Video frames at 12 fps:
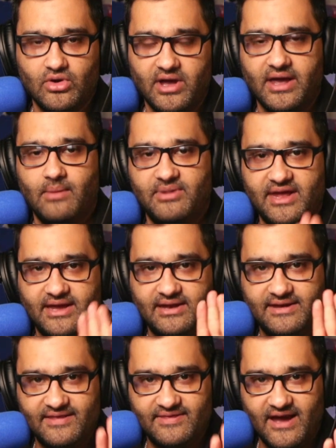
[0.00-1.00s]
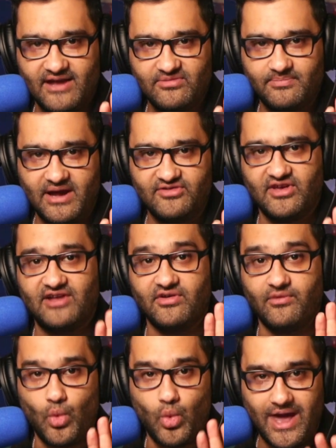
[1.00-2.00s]
okay, I'm taking £10,000 as a
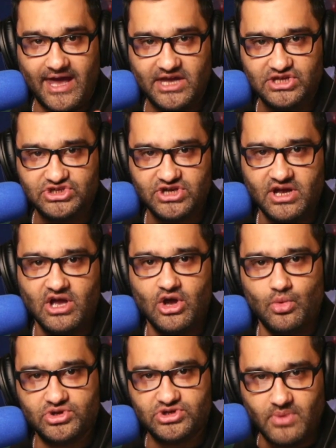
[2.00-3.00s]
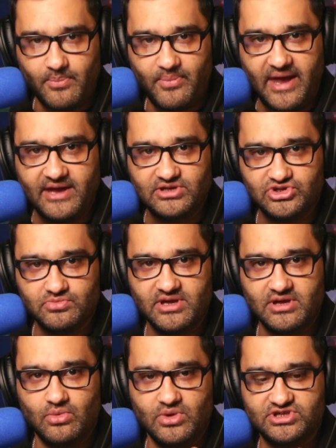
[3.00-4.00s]
wage, which would be paid to
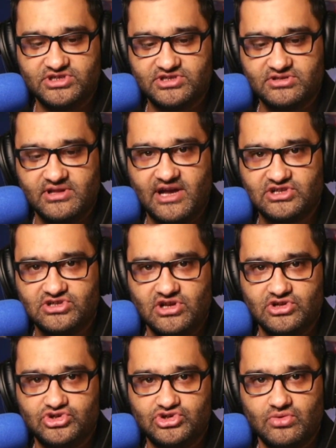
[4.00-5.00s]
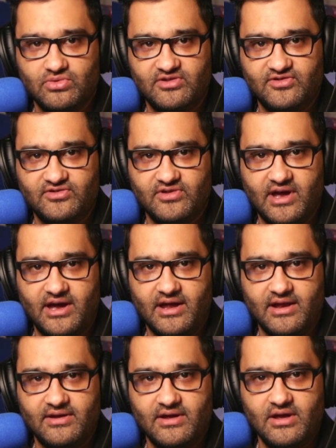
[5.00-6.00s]
me, which is national insurance
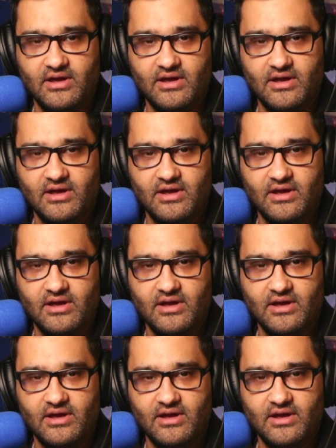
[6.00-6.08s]
and